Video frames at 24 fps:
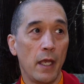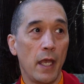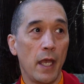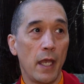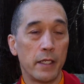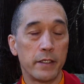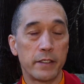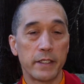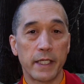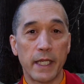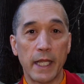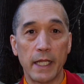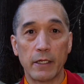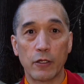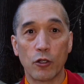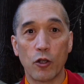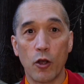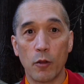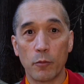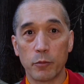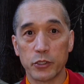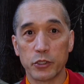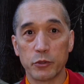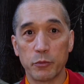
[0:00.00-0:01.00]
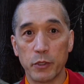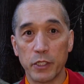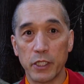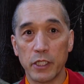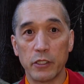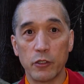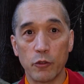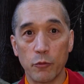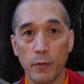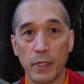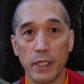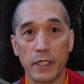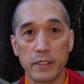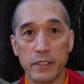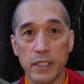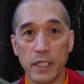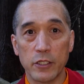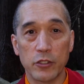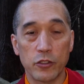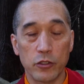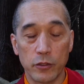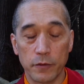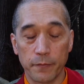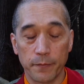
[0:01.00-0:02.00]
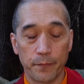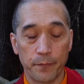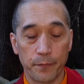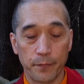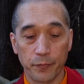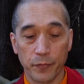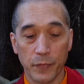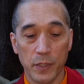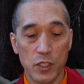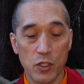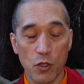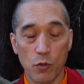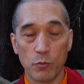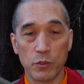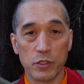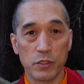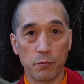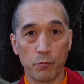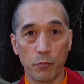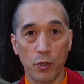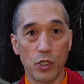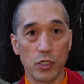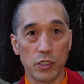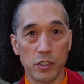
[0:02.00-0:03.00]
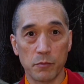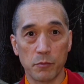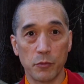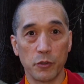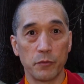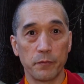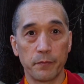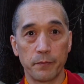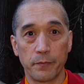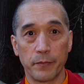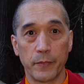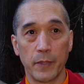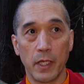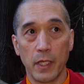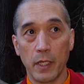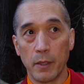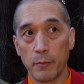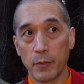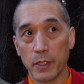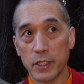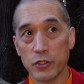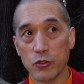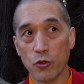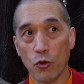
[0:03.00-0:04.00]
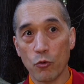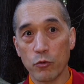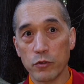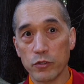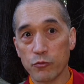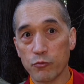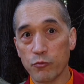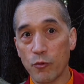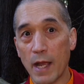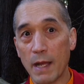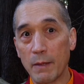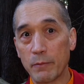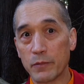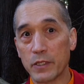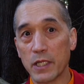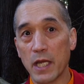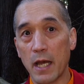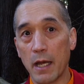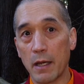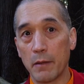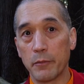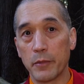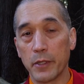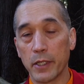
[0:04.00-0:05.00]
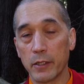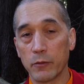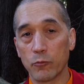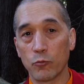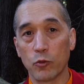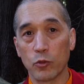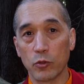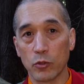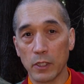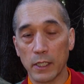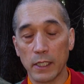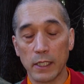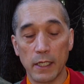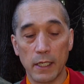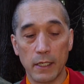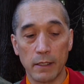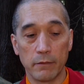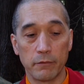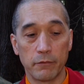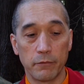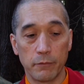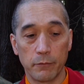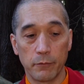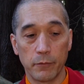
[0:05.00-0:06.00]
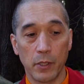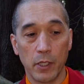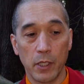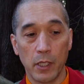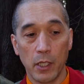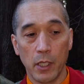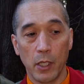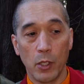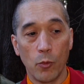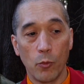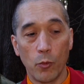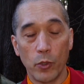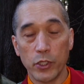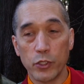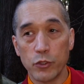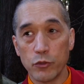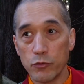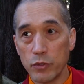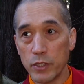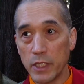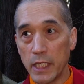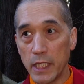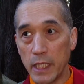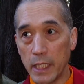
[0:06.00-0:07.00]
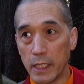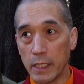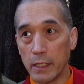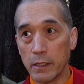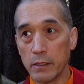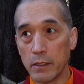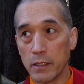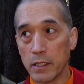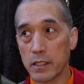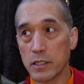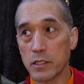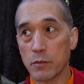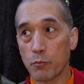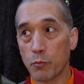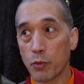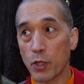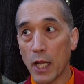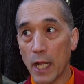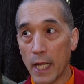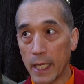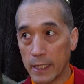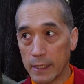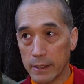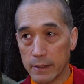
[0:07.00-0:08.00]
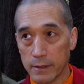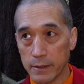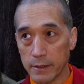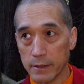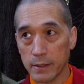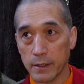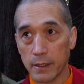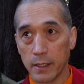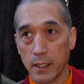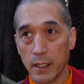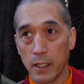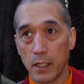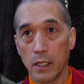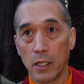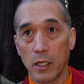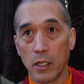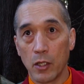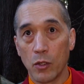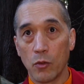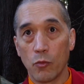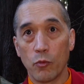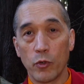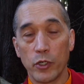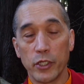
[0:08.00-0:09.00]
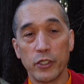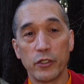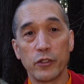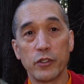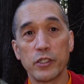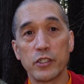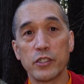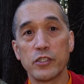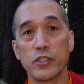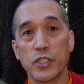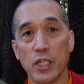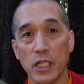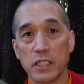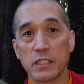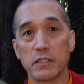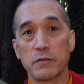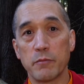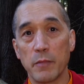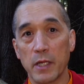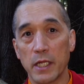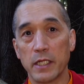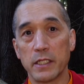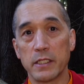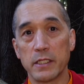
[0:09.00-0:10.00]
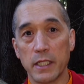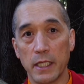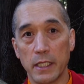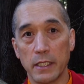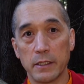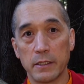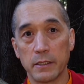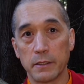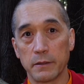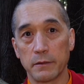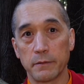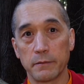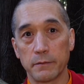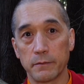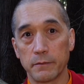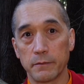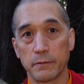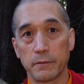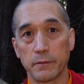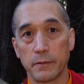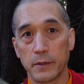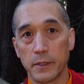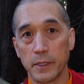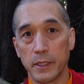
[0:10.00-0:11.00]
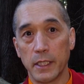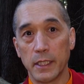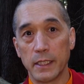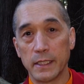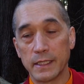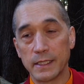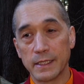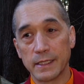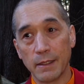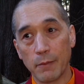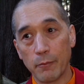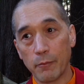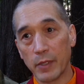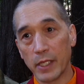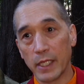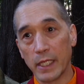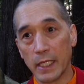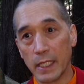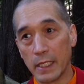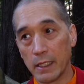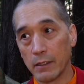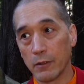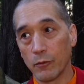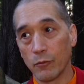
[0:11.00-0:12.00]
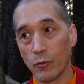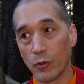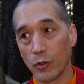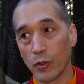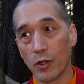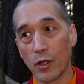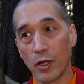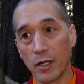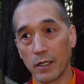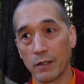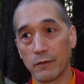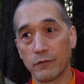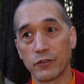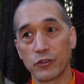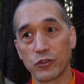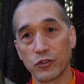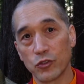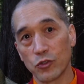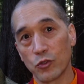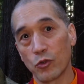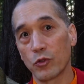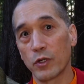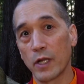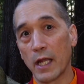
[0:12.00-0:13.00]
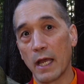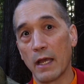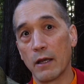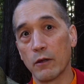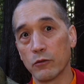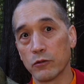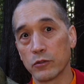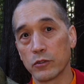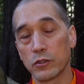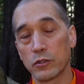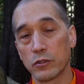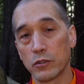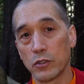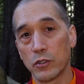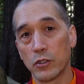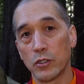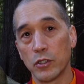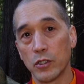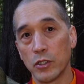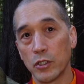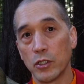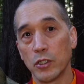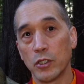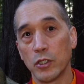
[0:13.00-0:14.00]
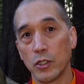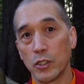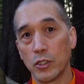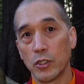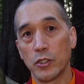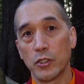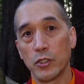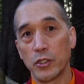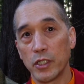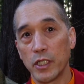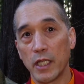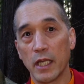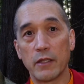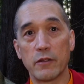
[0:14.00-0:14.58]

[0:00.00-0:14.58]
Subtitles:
and to gain accomplishment in your meditation. It's almost impossible because you're always wrapped up in worldly life. What you need is a place where you can just meditate and somebody will kind of sort out the